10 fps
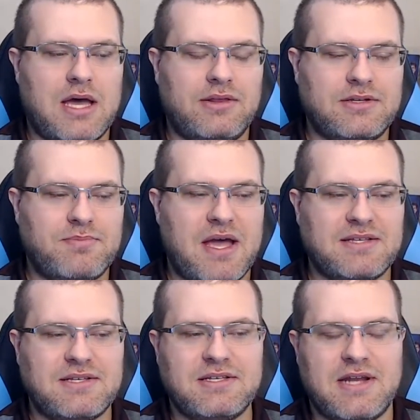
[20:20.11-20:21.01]
this
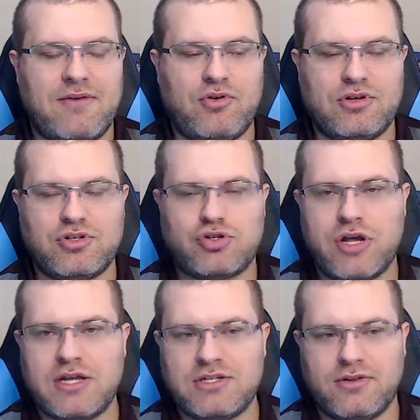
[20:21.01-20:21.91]
past season after his
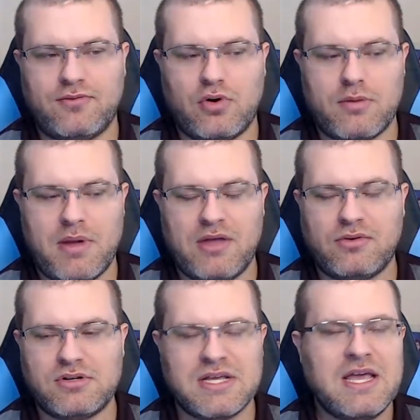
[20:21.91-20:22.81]
trade to the Florida
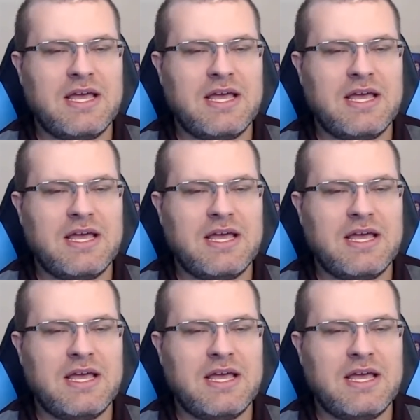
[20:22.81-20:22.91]
Panthers.